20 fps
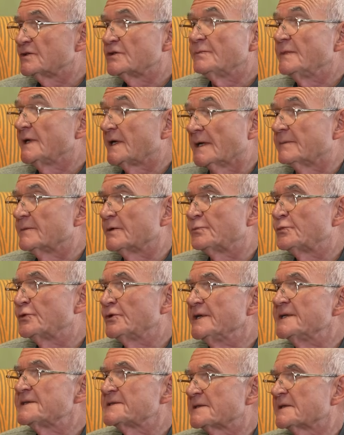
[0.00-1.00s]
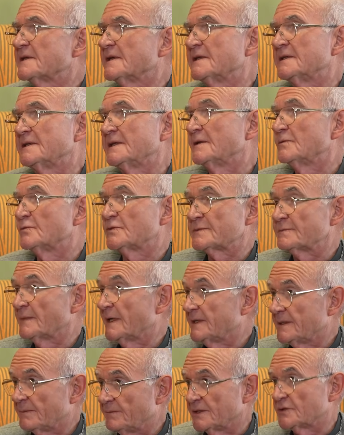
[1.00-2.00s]
to become a priest and then was
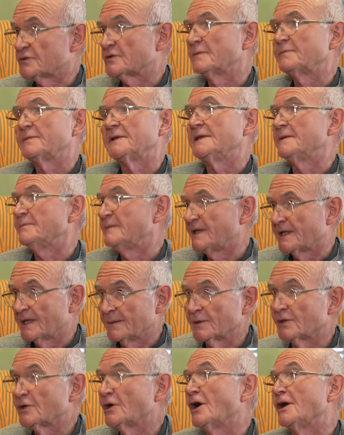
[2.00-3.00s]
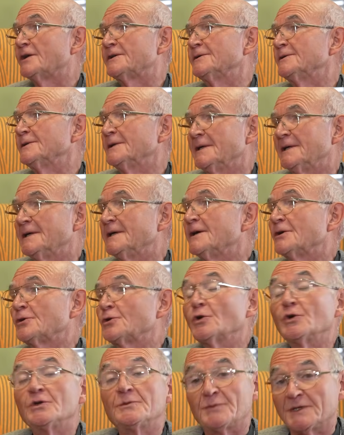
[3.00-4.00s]
made a bishop and then became a cardinal,
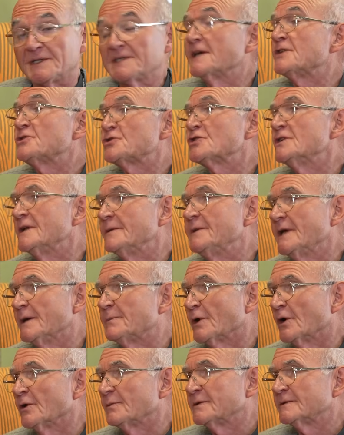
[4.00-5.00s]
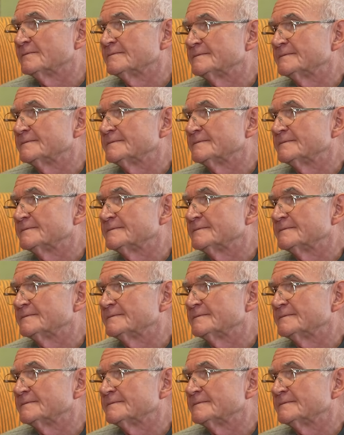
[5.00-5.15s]
could potentially be a pope.